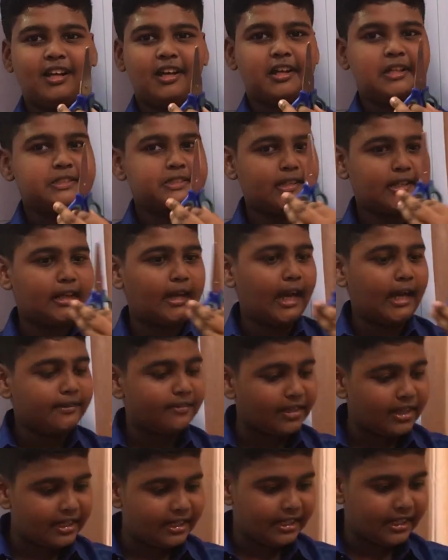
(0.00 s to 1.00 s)
So I
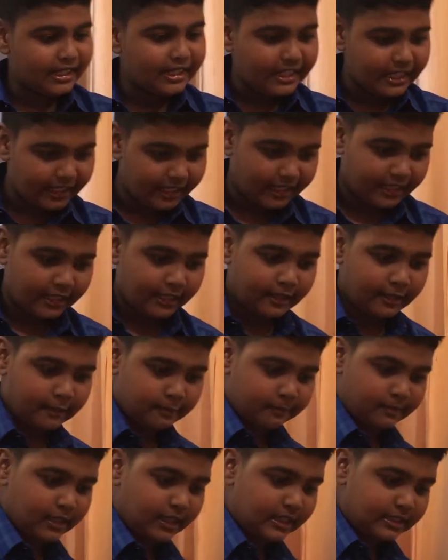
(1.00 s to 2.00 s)

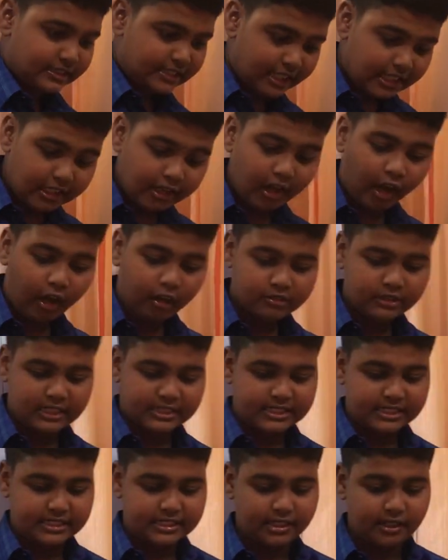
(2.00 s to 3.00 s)
will tell you how the
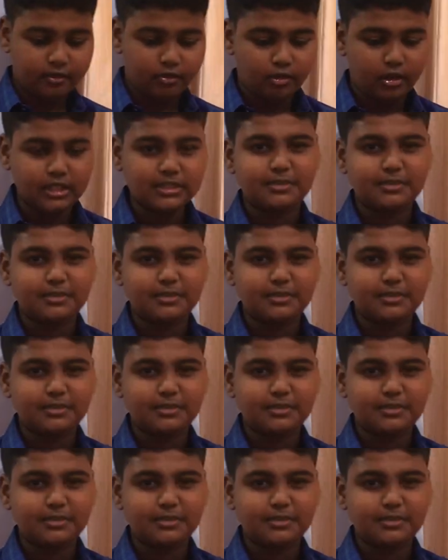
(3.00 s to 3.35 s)
scissor works.